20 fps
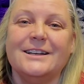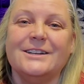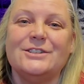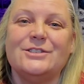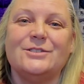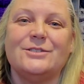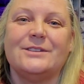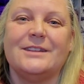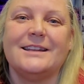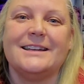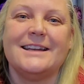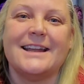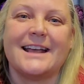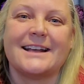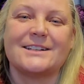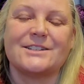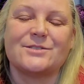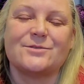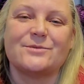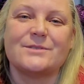to the
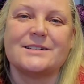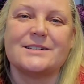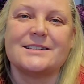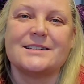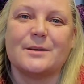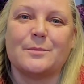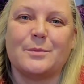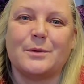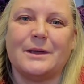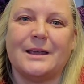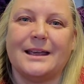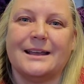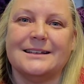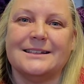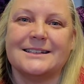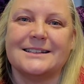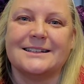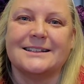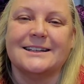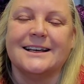next
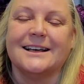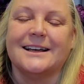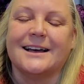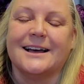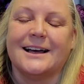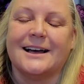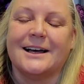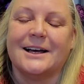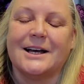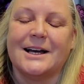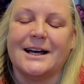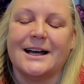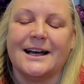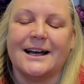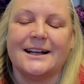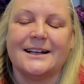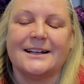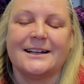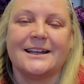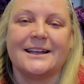recipient. Uh,
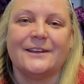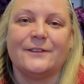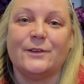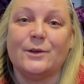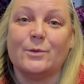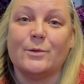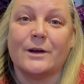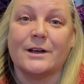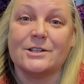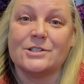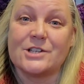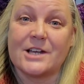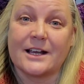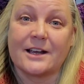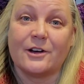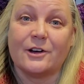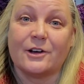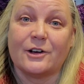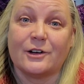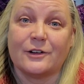if you want to check
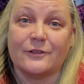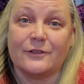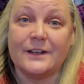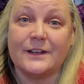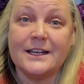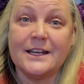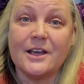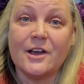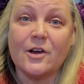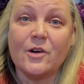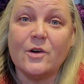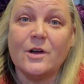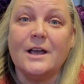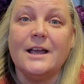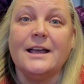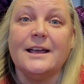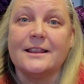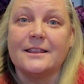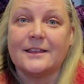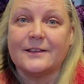out her video,
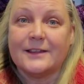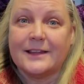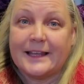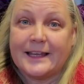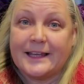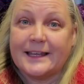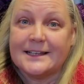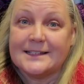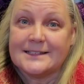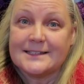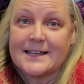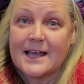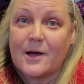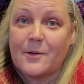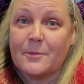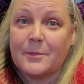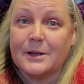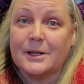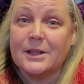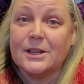the link is
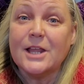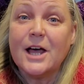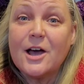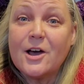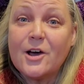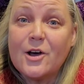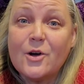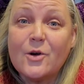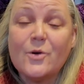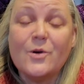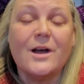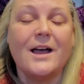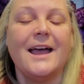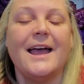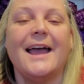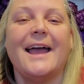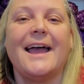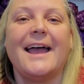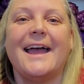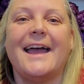down below.
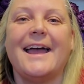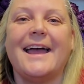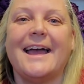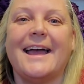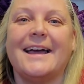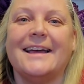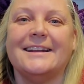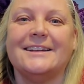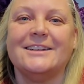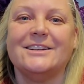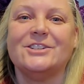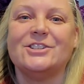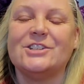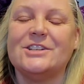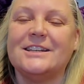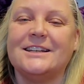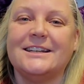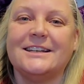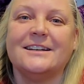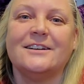And
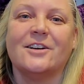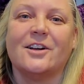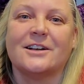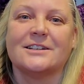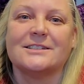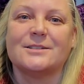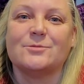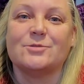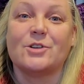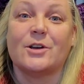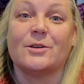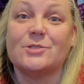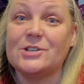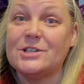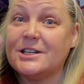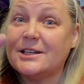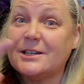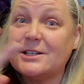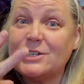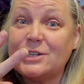she did an awesome job. She
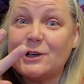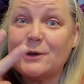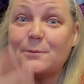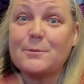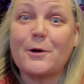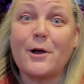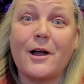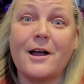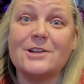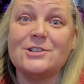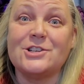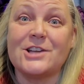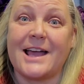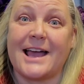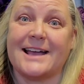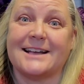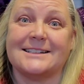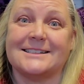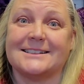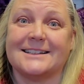did two
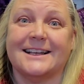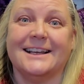projects.